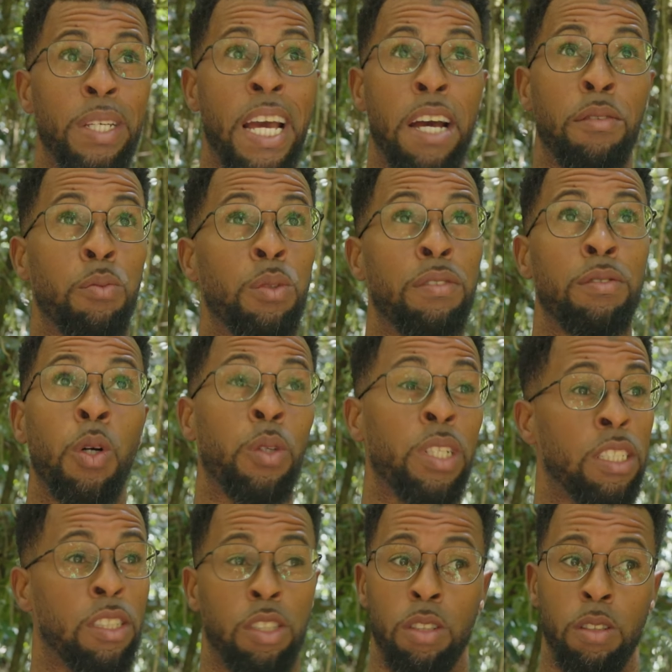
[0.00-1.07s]
we have we've
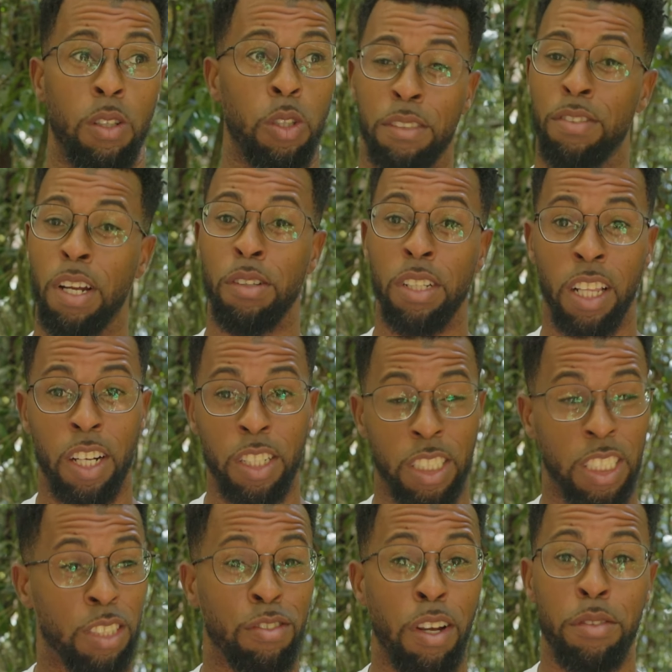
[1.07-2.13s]
noticed it's very lush,
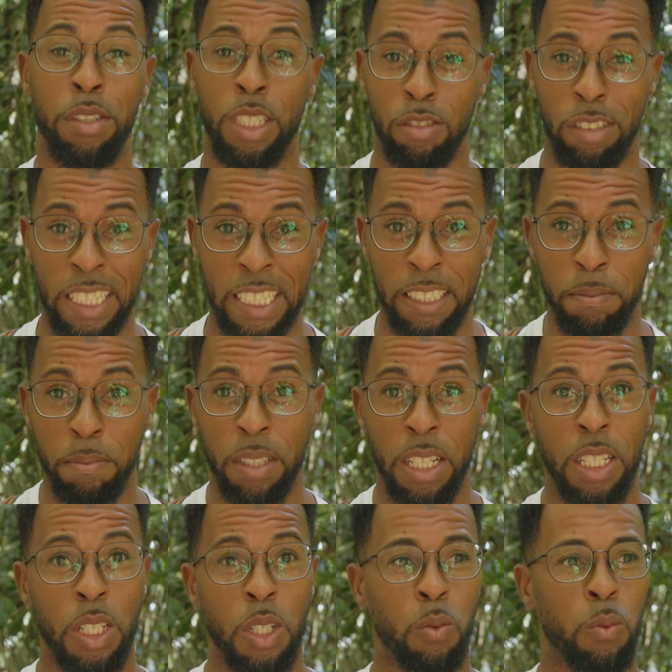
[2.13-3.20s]
it's very green,
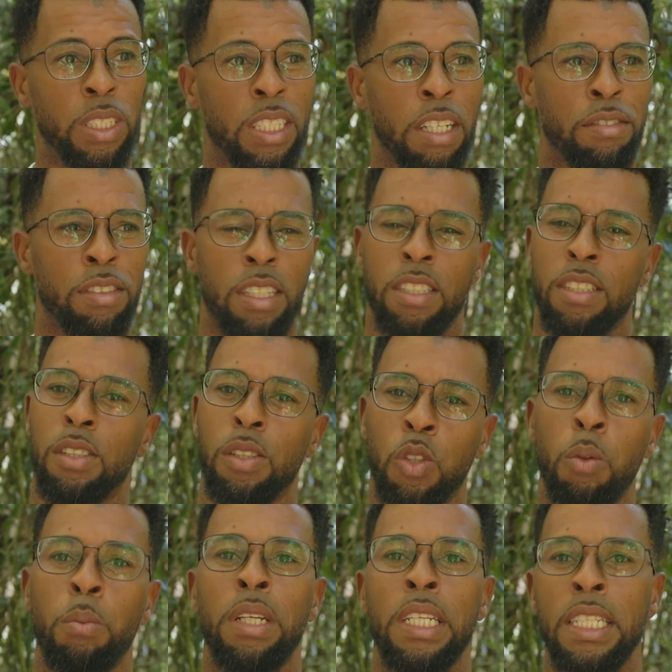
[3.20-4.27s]
which gives us
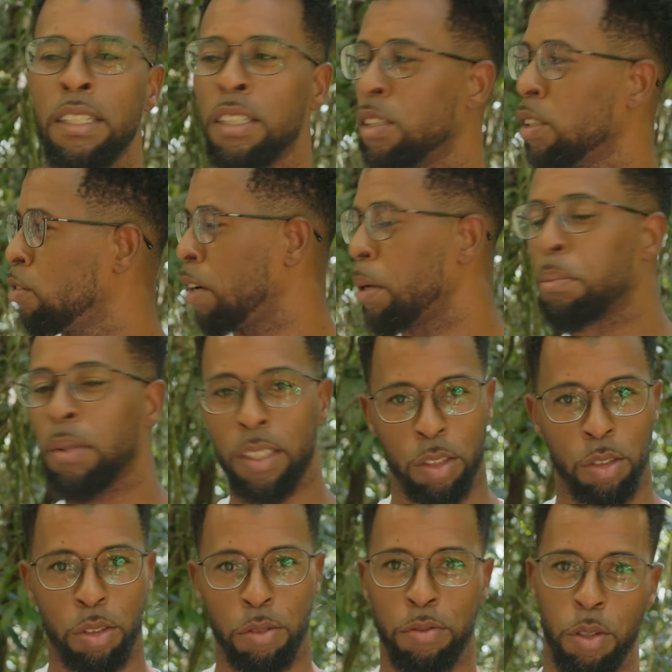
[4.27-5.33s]
so many great
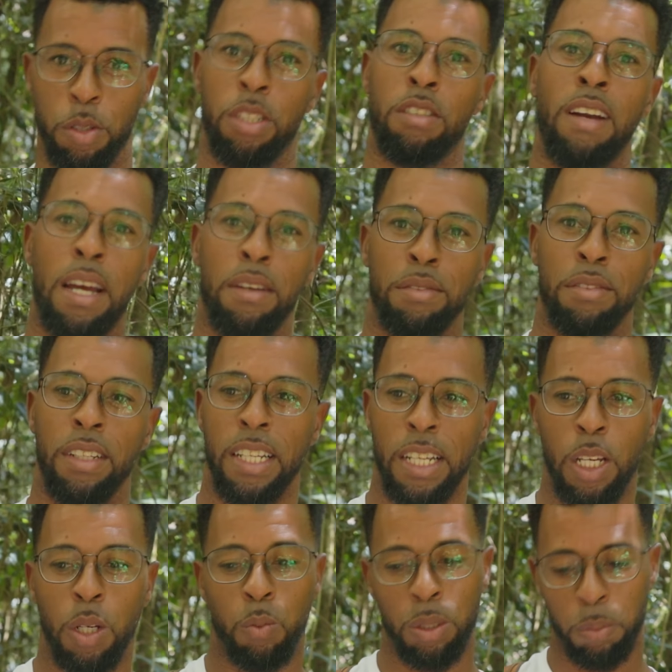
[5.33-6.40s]
places to photograph.
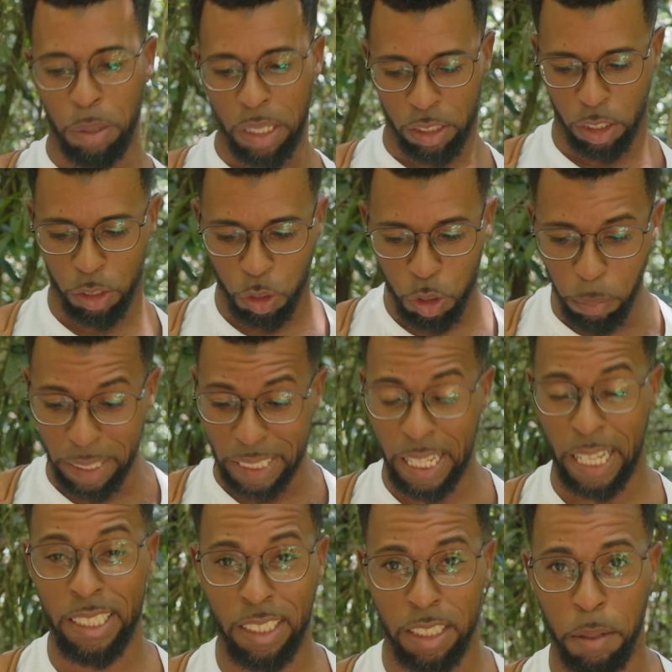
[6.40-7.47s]
Which brings us to my
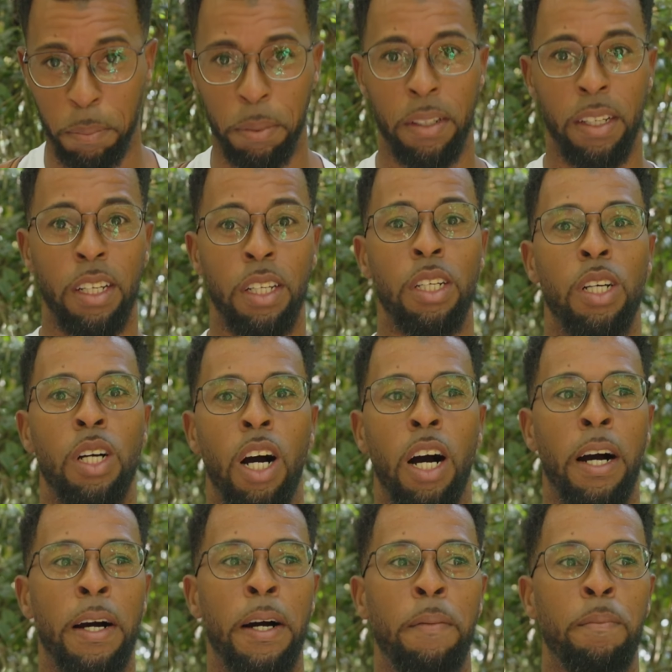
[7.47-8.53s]
next tip.
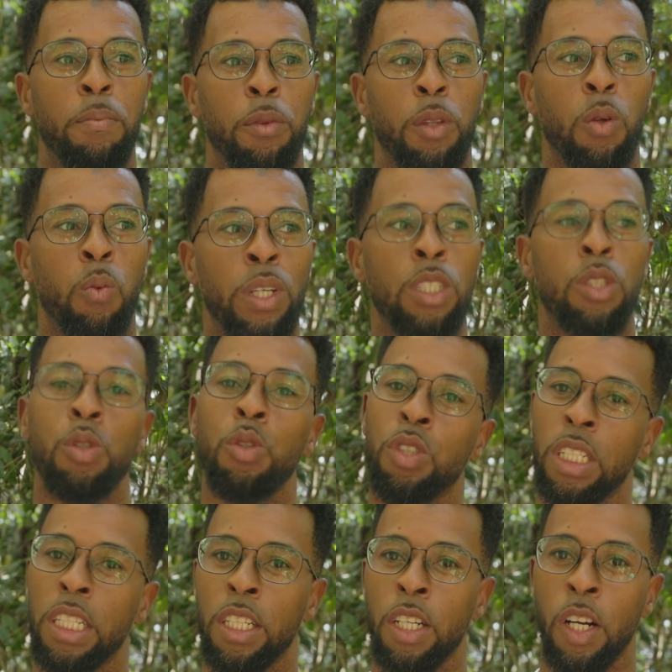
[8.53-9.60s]
Um, when you're
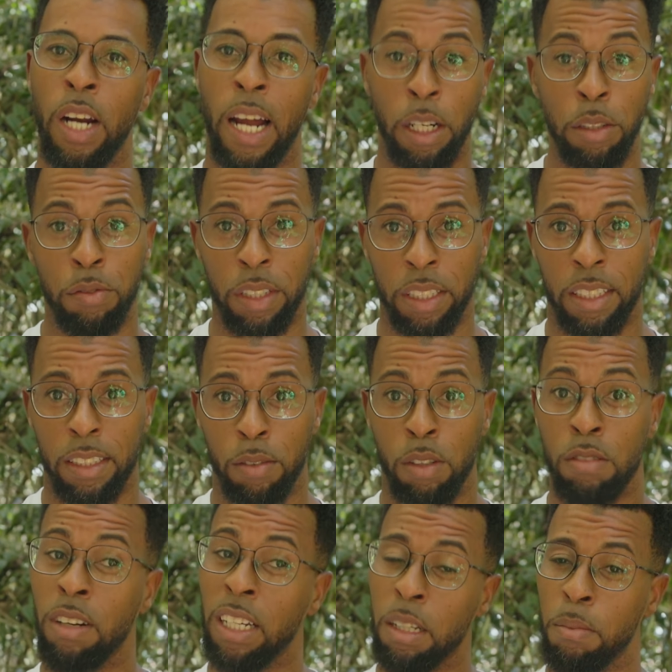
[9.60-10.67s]
choosing your outfit, we
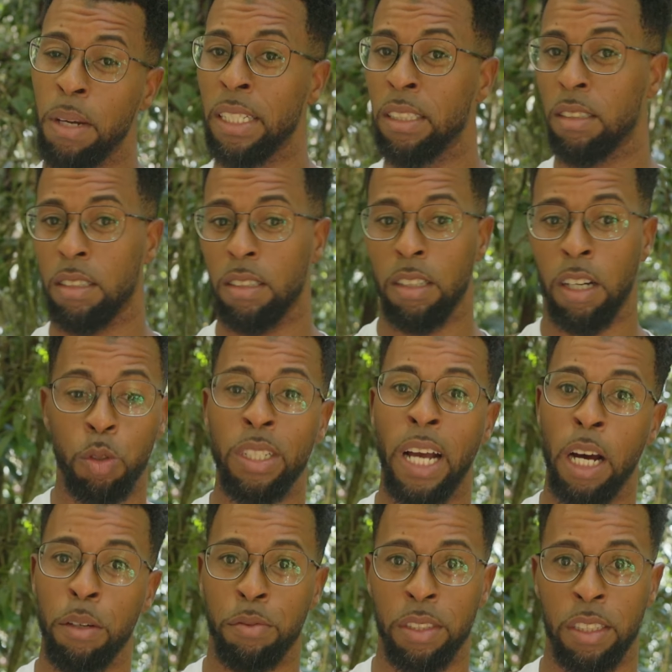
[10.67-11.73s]
recommend choosing an
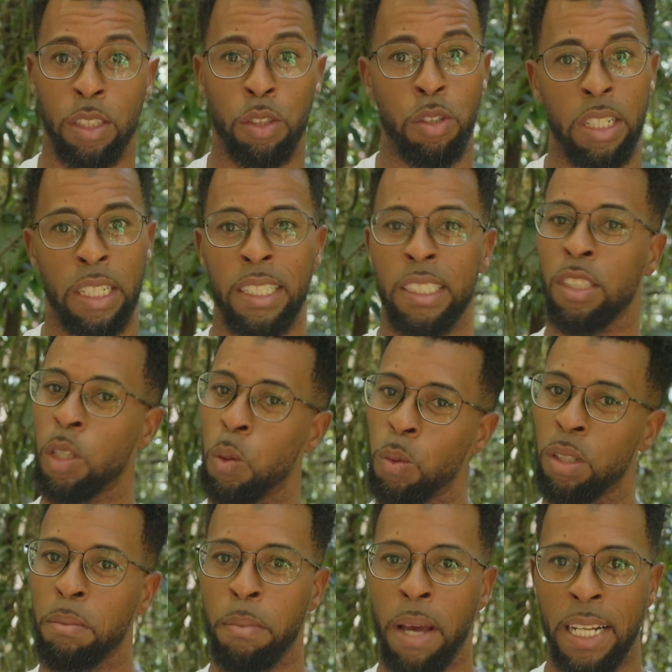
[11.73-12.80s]
outfit that's going to
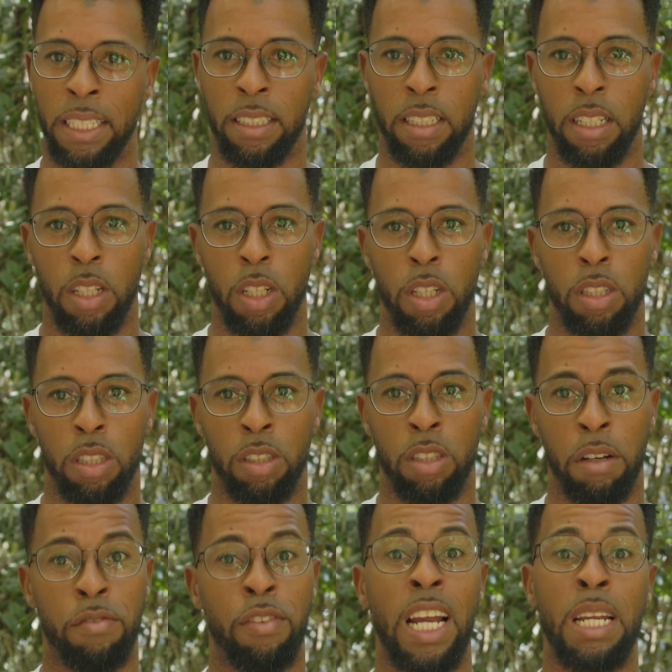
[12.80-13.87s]
somewhat match the
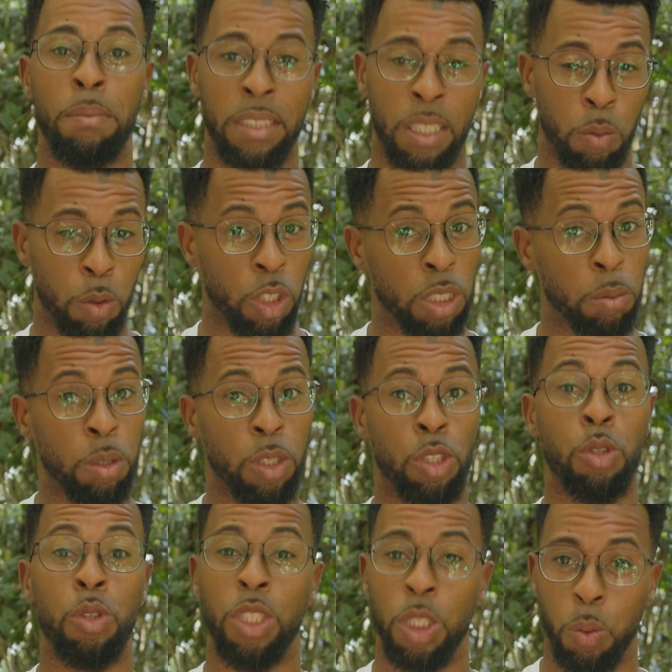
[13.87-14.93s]
environment that we're going to be
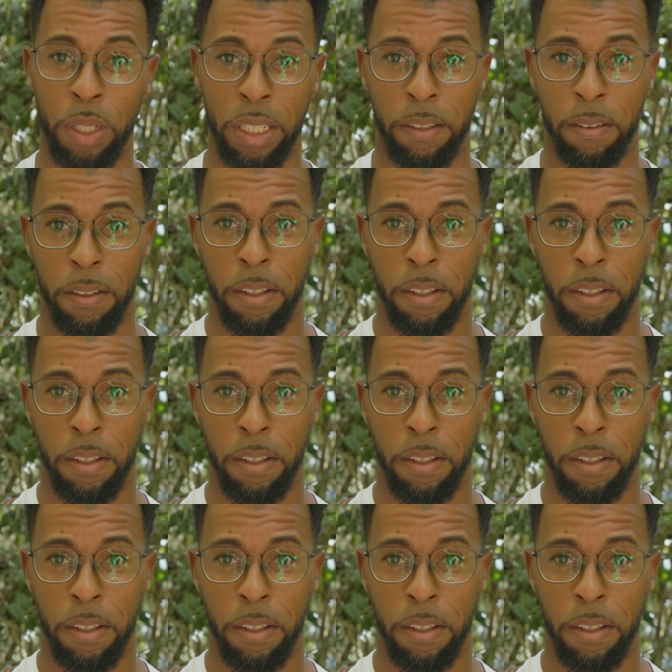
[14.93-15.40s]
shooting you in.